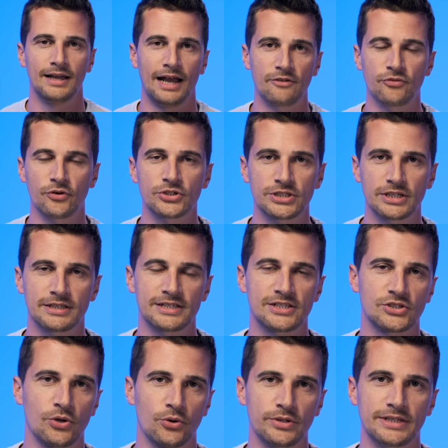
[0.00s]
Unfortunately,
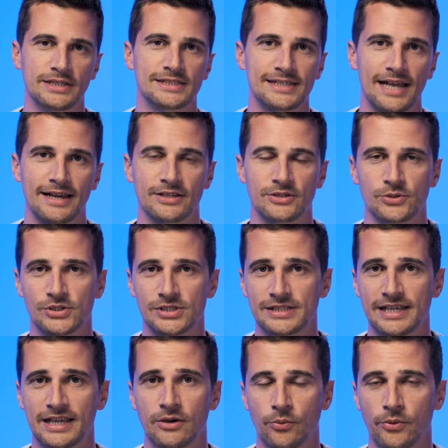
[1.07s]
Sony decided to
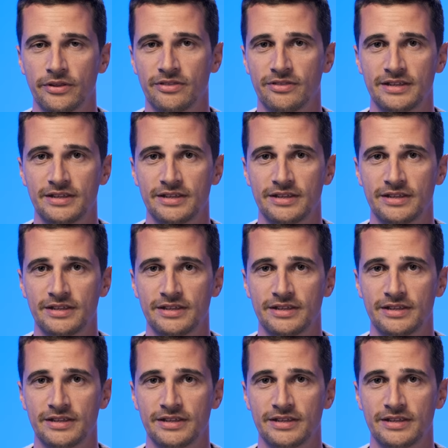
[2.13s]
stick with